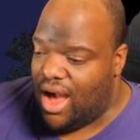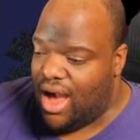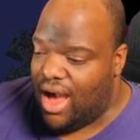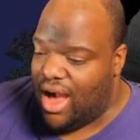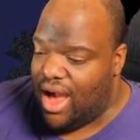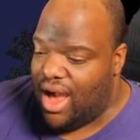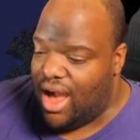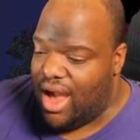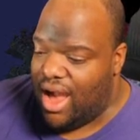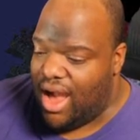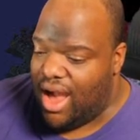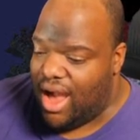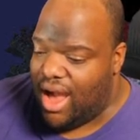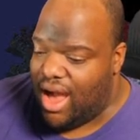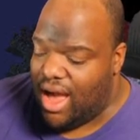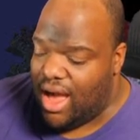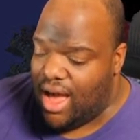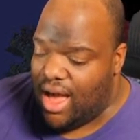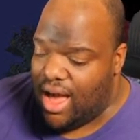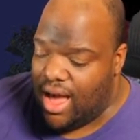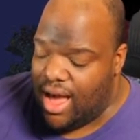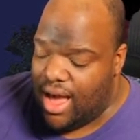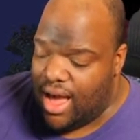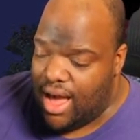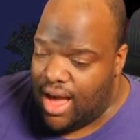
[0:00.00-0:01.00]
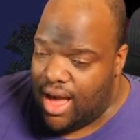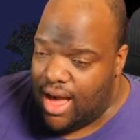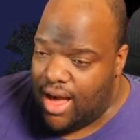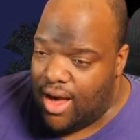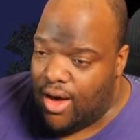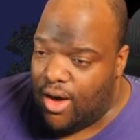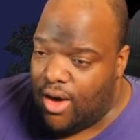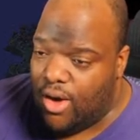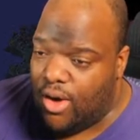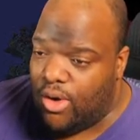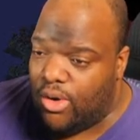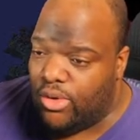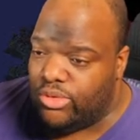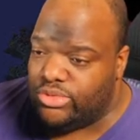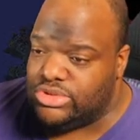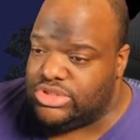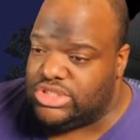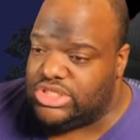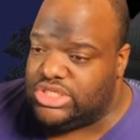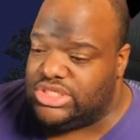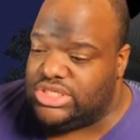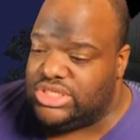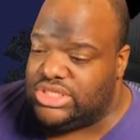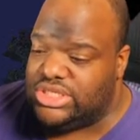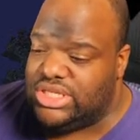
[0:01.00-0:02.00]
Oh,
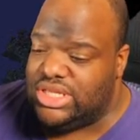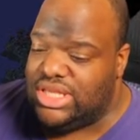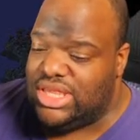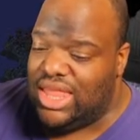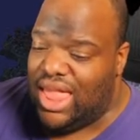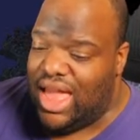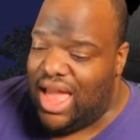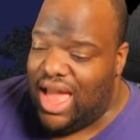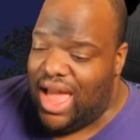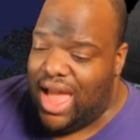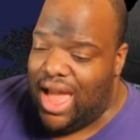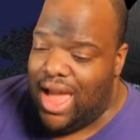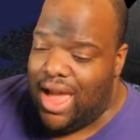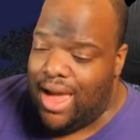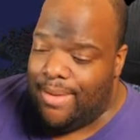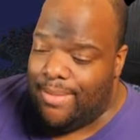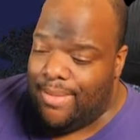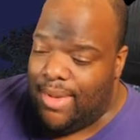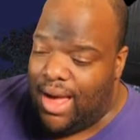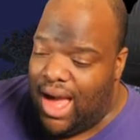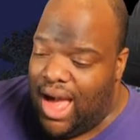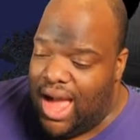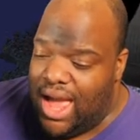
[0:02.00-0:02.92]
snap.